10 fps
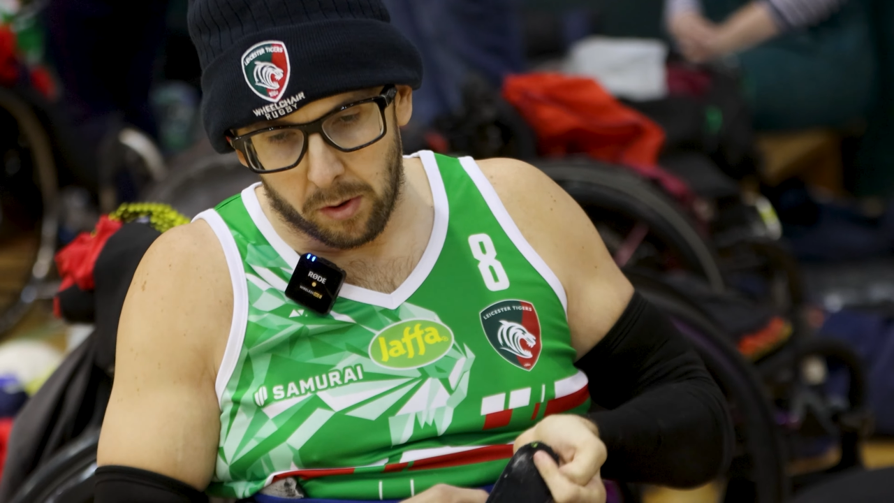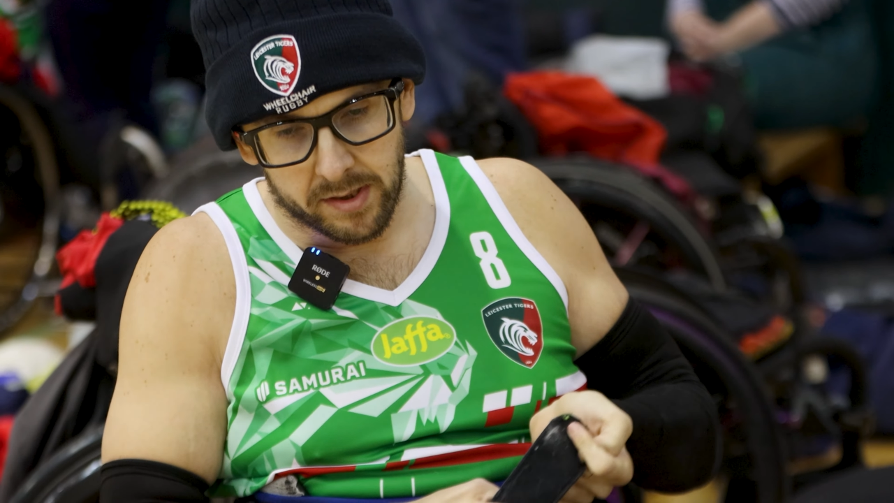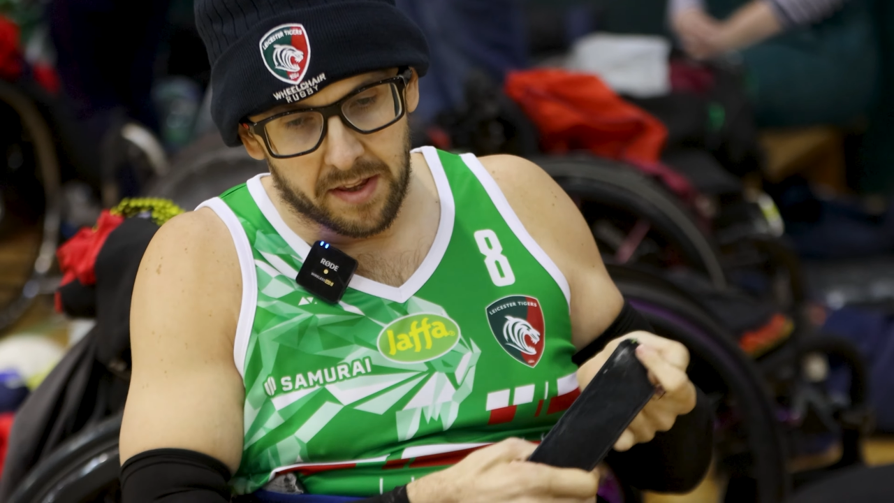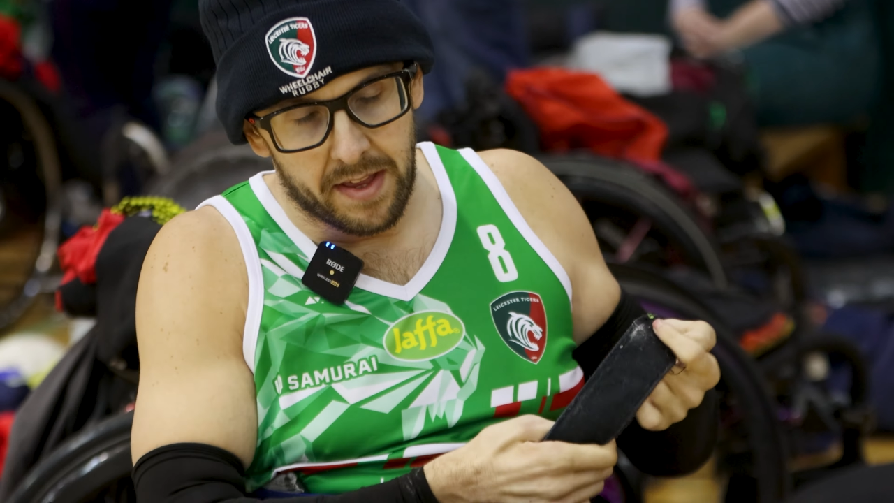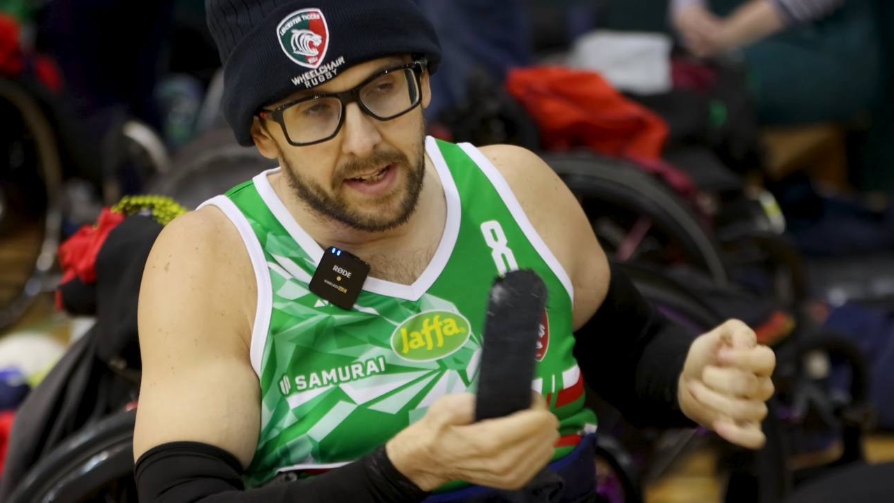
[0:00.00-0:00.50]

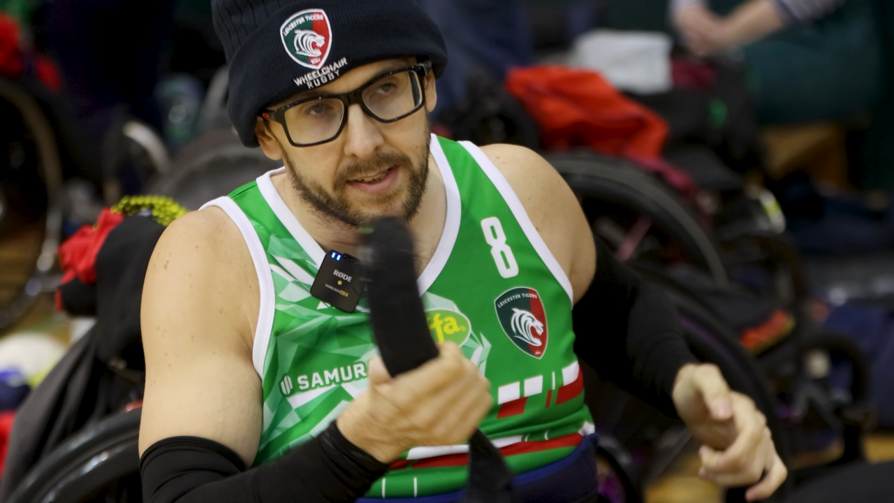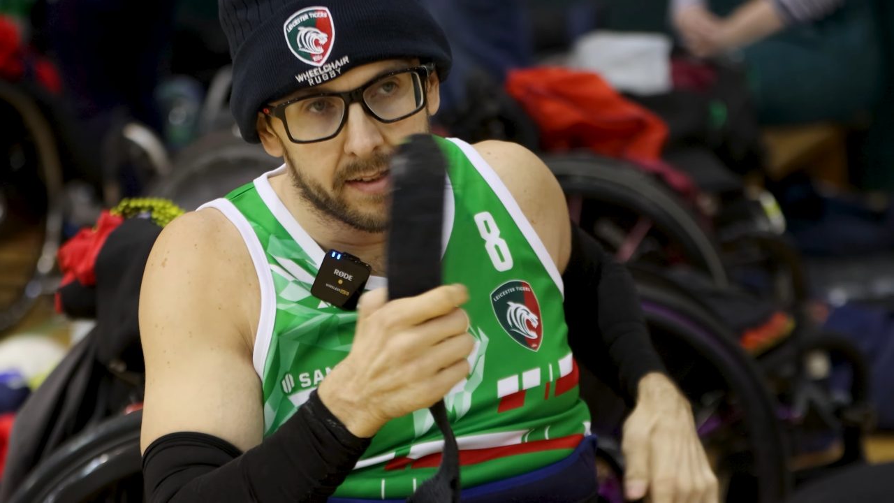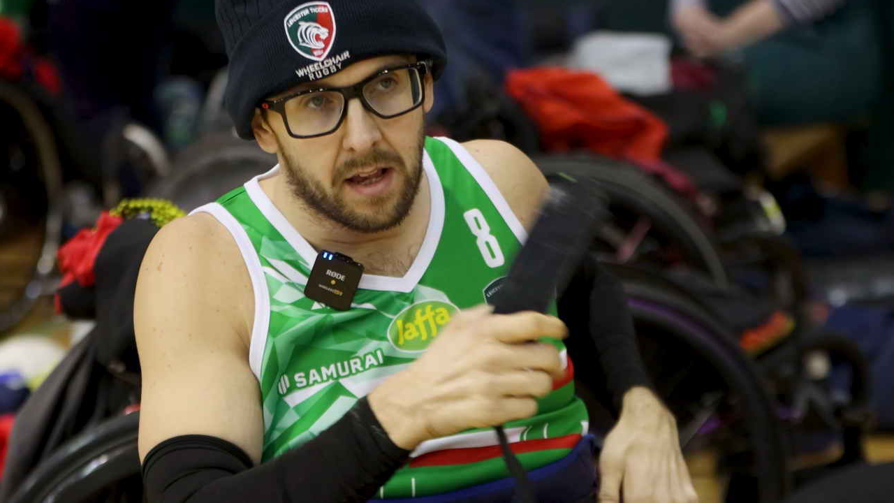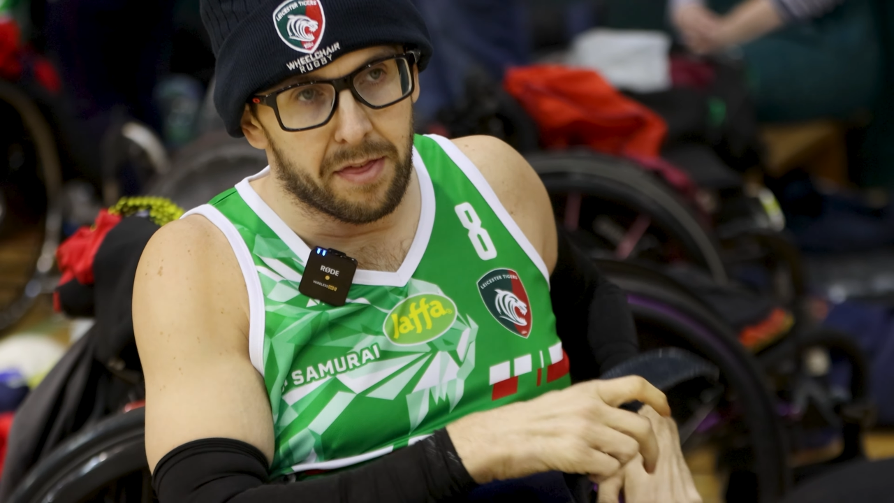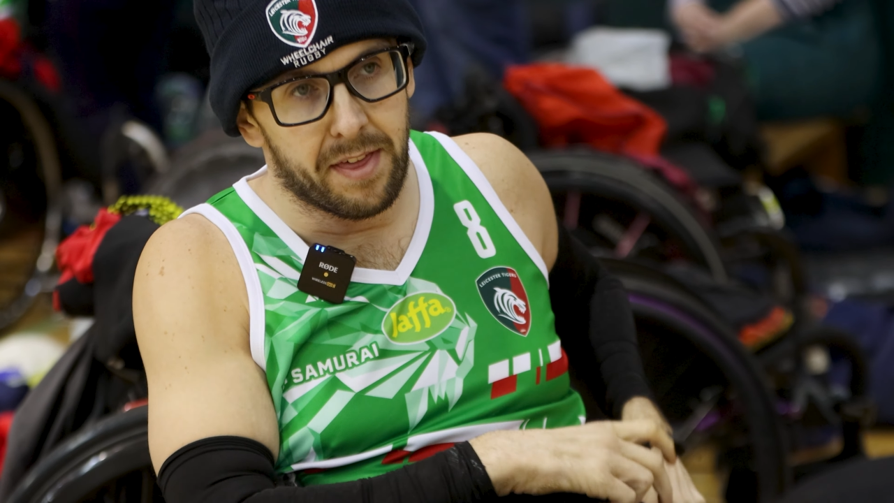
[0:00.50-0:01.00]
ones to
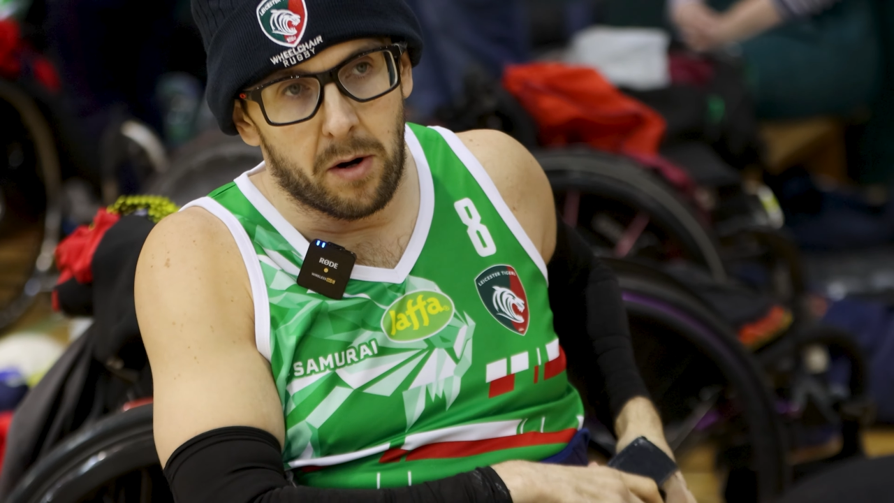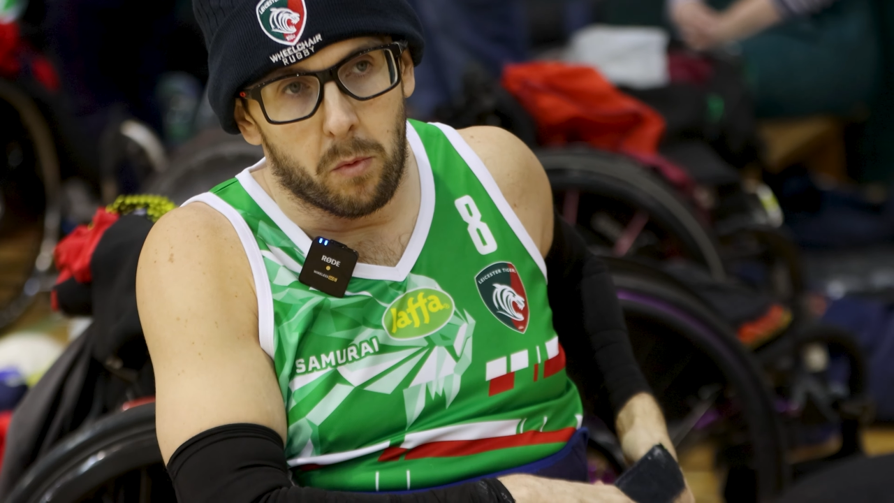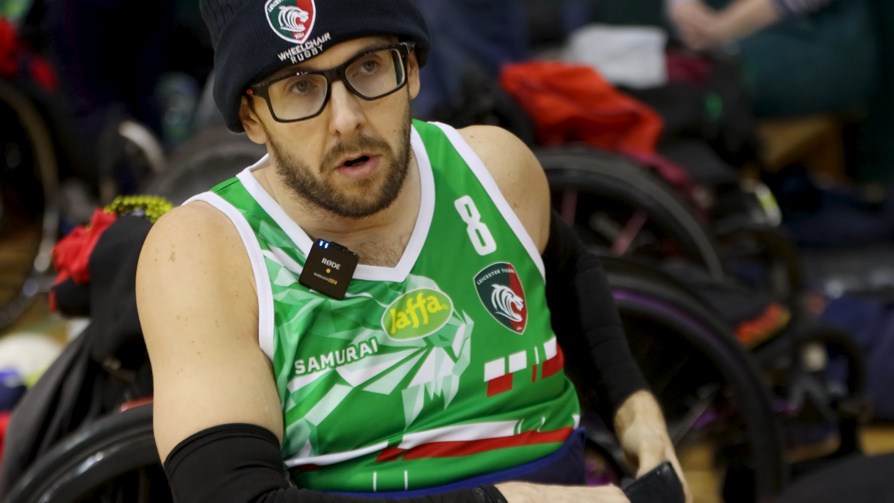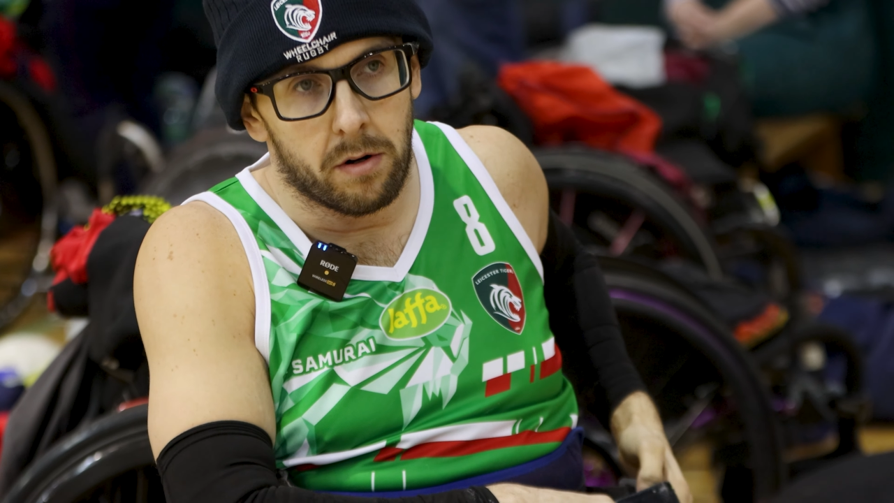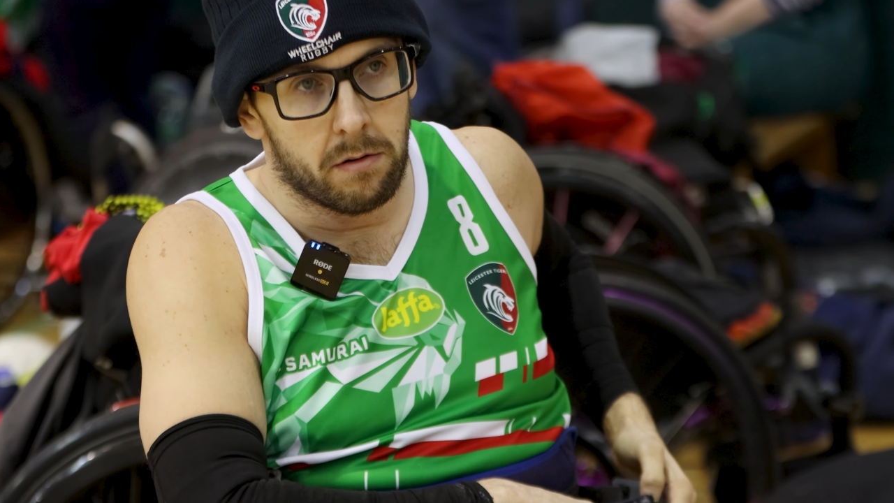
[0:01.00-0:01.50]
this, a thinner
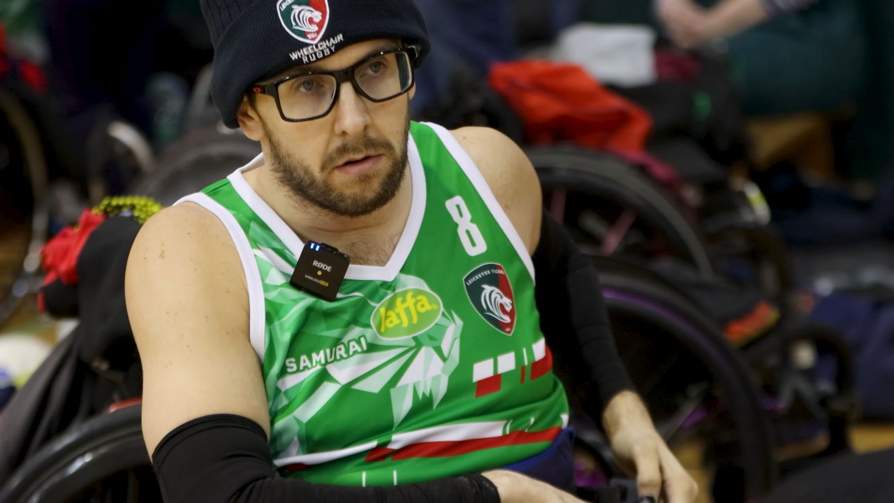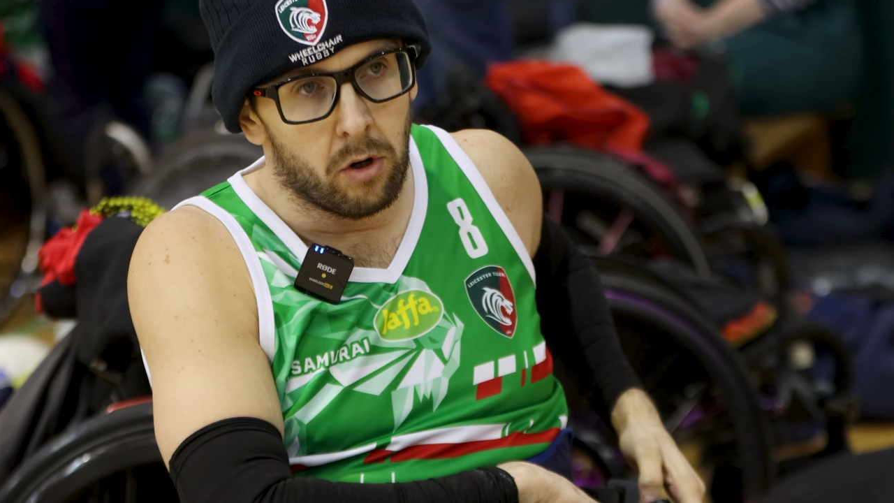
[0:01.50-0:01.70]
one.